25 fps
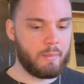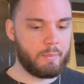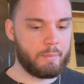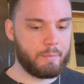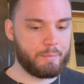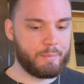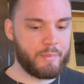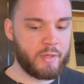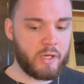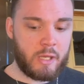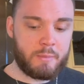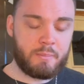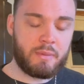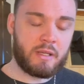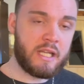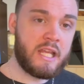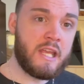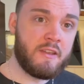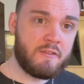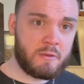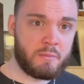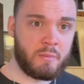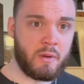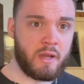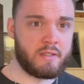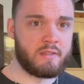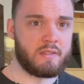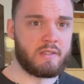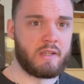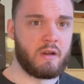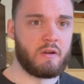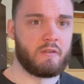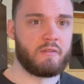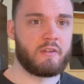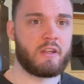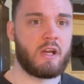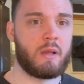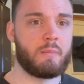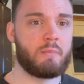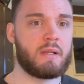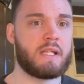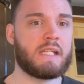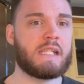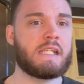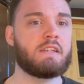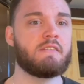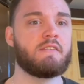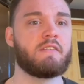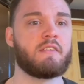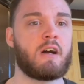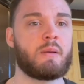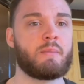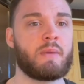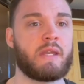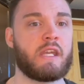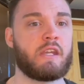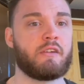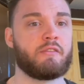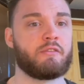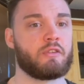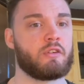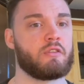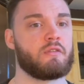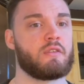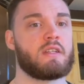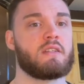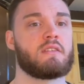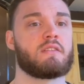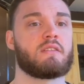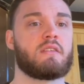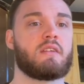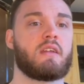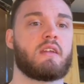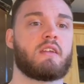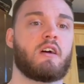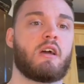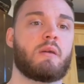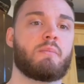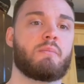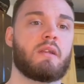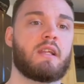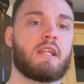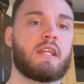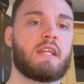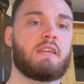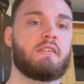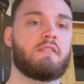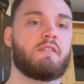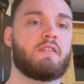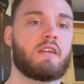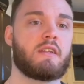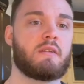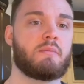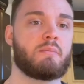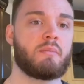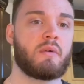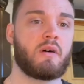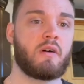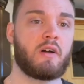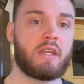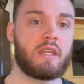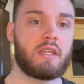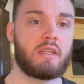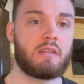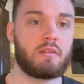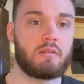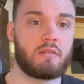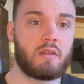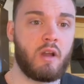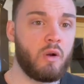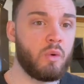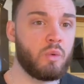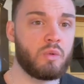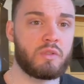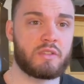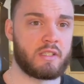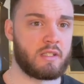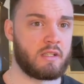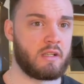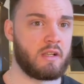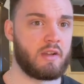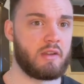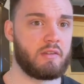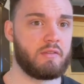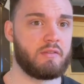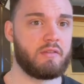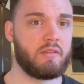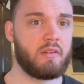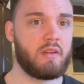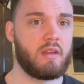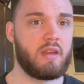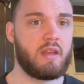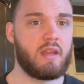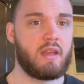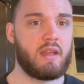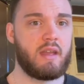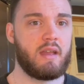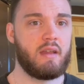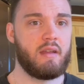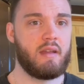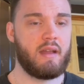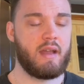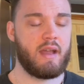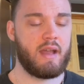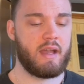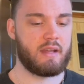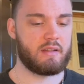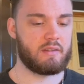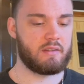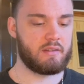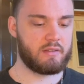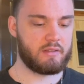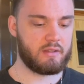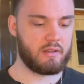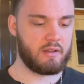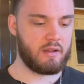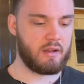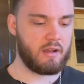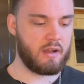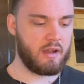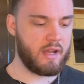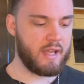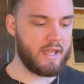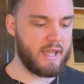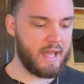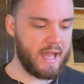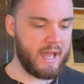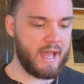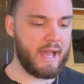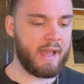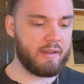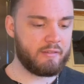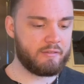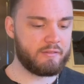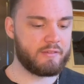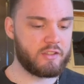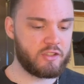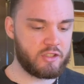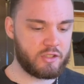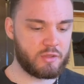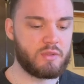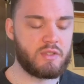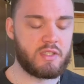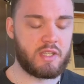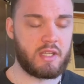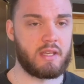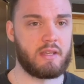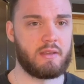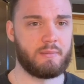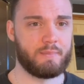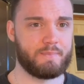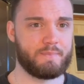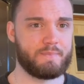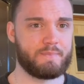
But I believe in myself, and I believe I'm here for a reason, and I believe in my goals in life. And I have a duty.